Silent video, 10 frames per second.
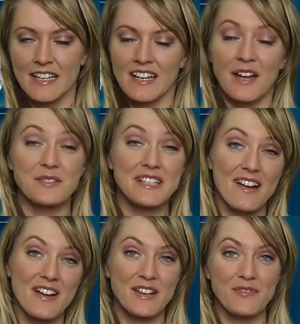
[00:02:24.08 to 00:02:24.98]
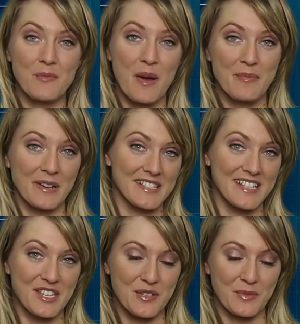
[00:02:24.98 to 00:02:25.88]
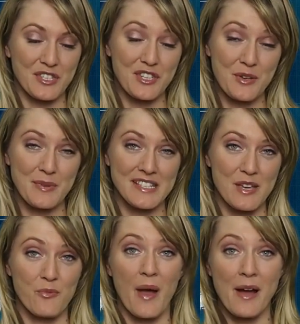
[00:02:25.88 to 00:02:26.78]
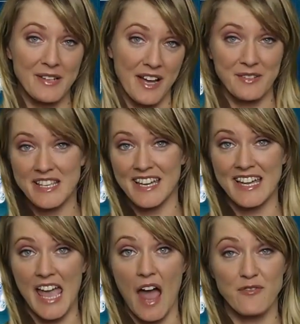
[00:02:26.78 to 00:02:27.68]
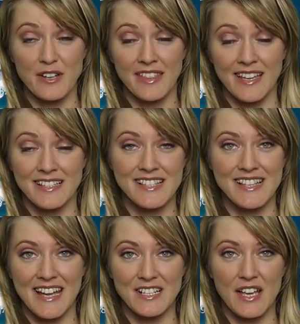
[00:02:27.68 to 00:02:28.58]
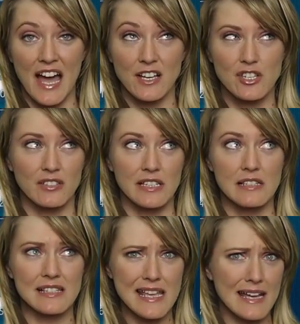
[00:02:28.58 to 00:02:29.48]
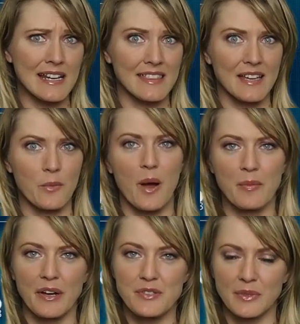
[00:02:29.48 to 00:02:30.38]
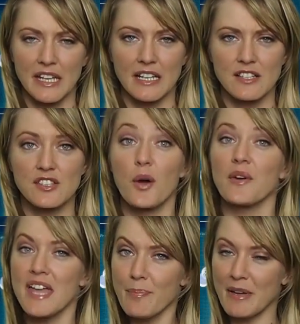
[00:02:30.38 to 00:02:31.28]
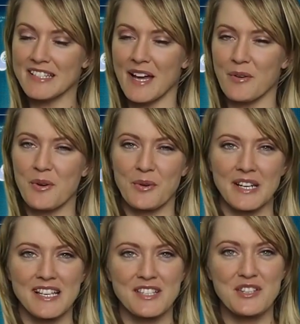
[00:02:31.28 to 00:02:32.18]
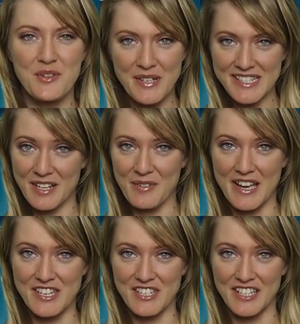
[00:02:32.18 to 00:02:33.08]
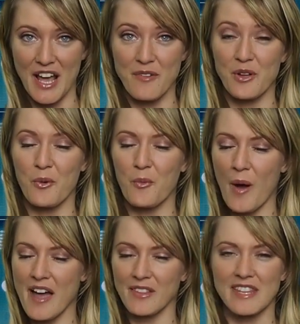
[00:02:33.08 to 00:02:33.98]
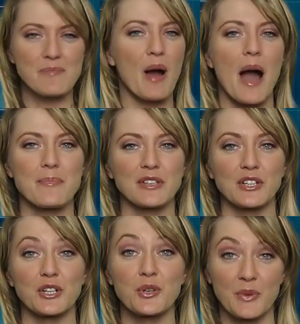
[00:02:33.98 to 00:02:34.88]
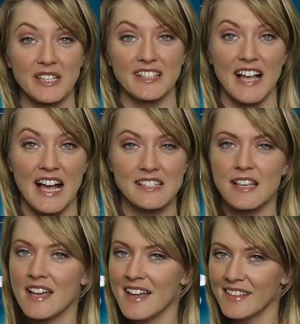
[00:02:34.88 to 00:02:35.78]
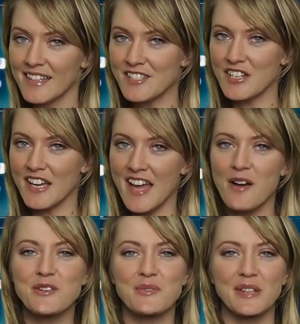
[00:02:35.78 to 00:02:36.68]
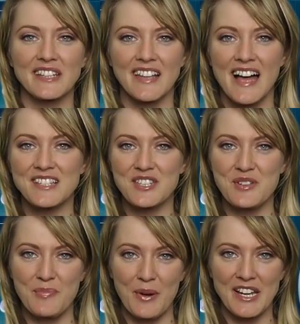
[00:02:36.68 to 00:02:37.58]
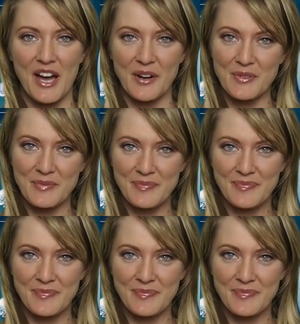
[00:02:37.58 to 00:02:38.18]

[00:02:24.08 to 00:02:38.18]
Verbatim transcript: Now, Derek from WebOS Nation was too busy roundhouse kicking everything in sight to actually see anything WebOS related, so he picked out Corning's newest iteration of their wildly popular Gorilla Glass. Let's check out Gorilla Glass 2.0.